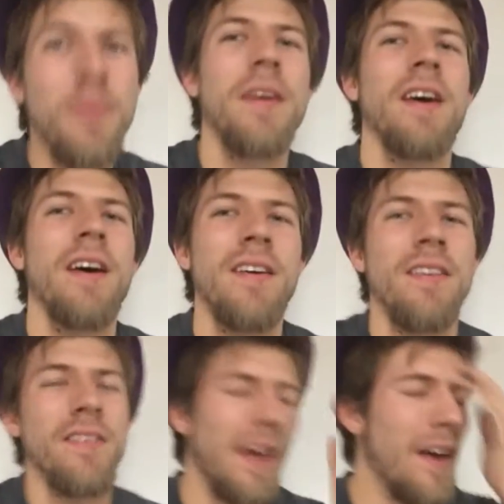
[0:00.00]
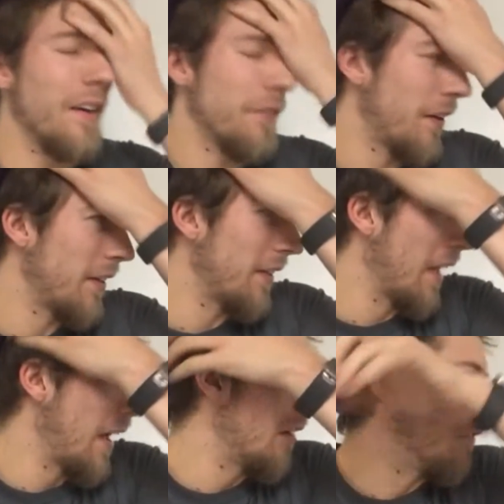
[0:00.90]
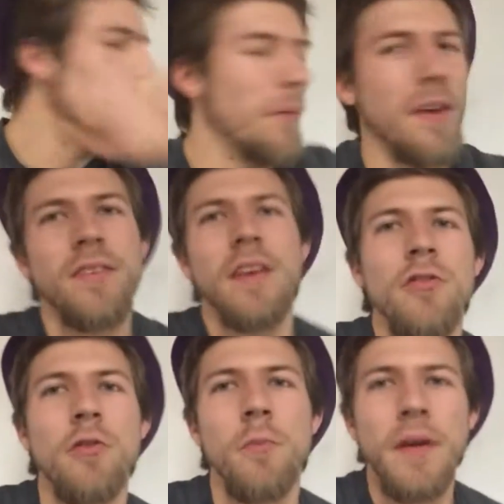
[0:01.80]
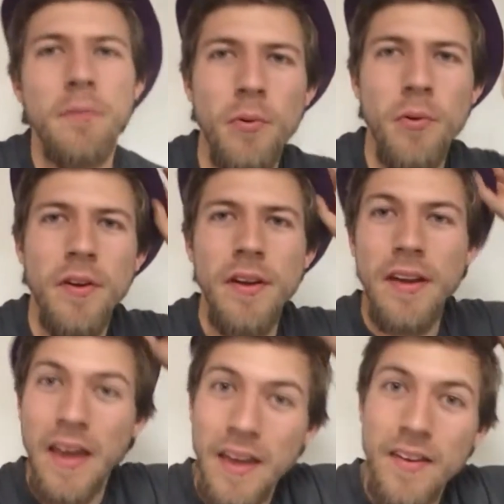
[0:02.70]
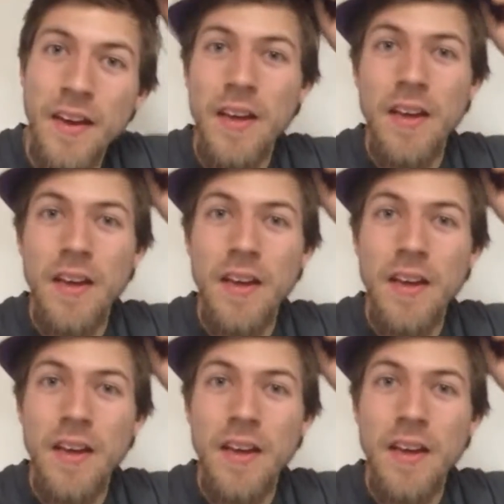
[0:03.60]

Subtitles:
because I finally have my schedule pinpointed and